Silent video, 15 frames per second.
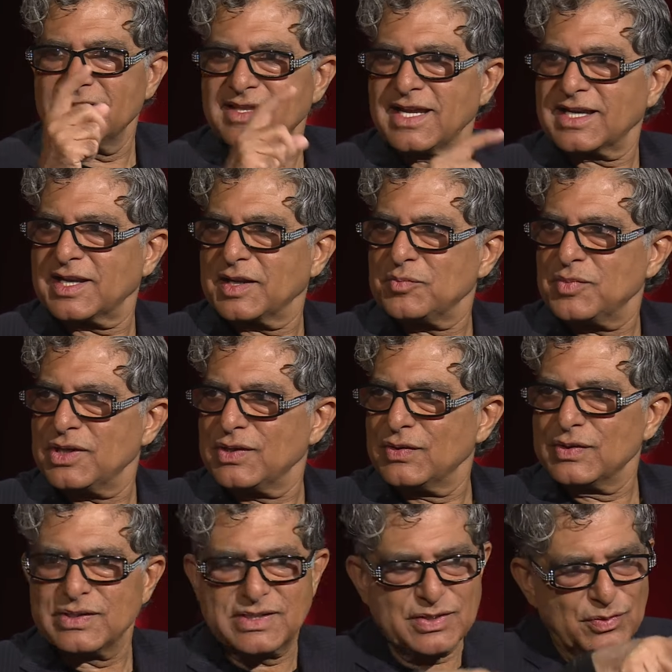that can be
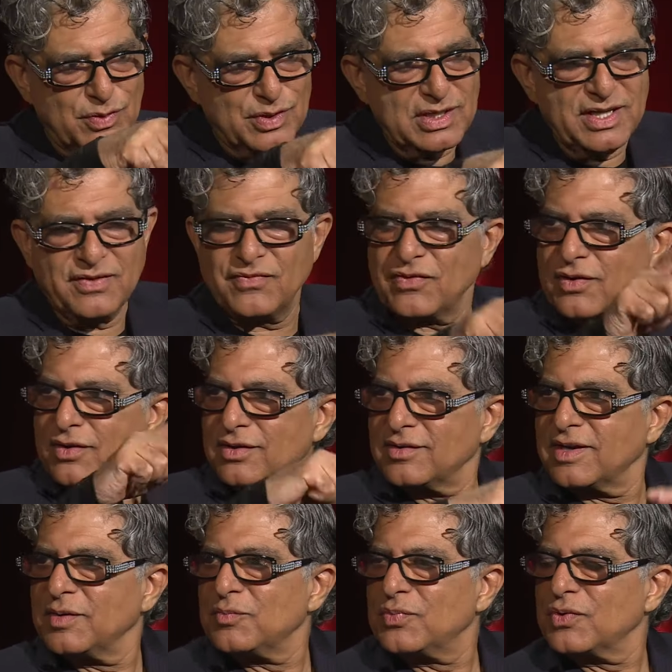used only
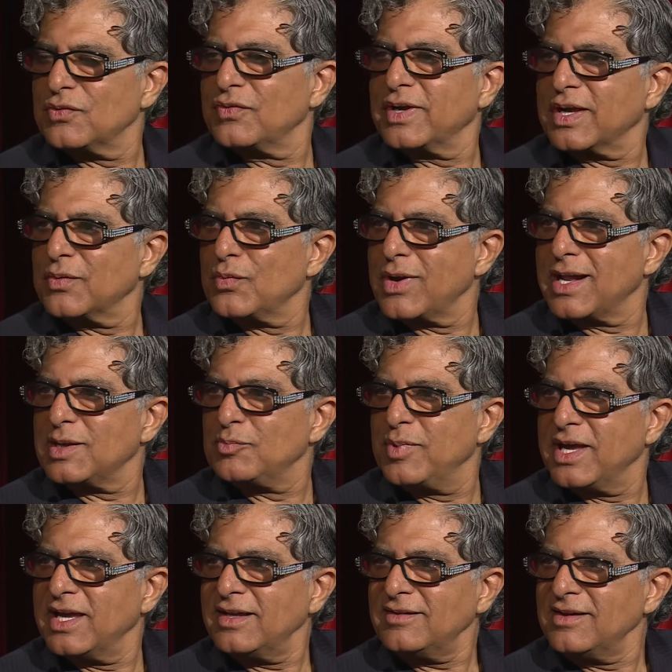for improving
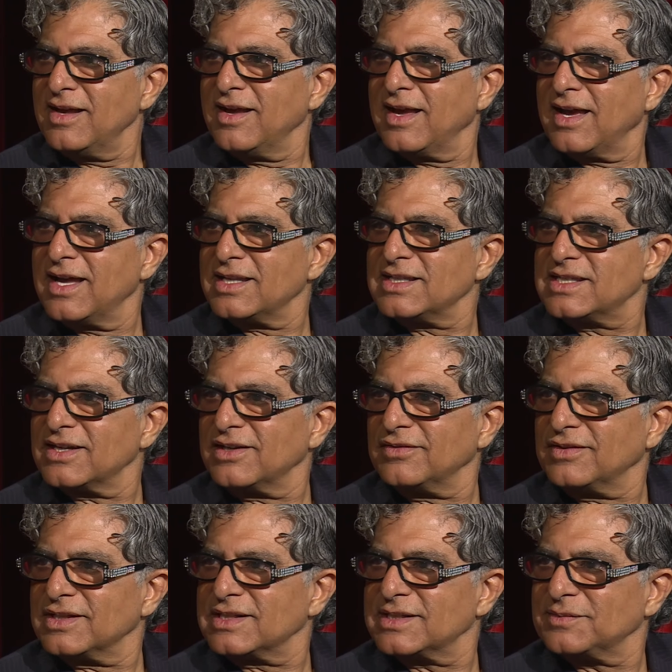well-being and
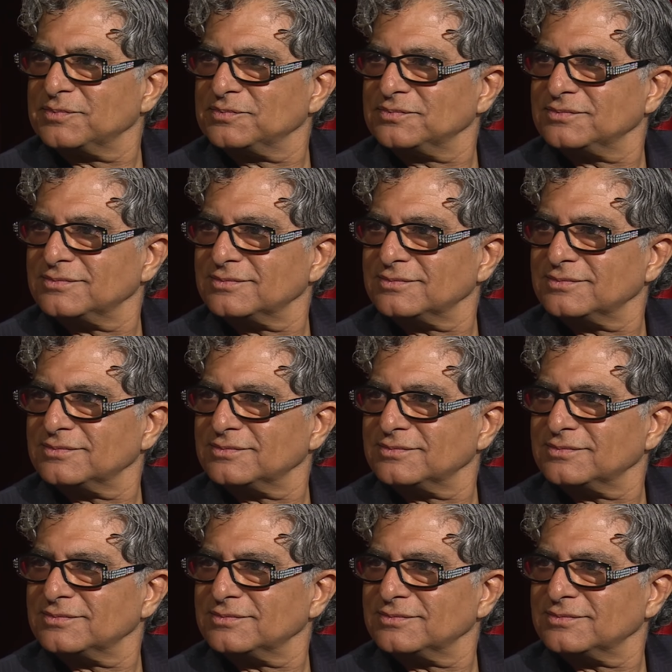service.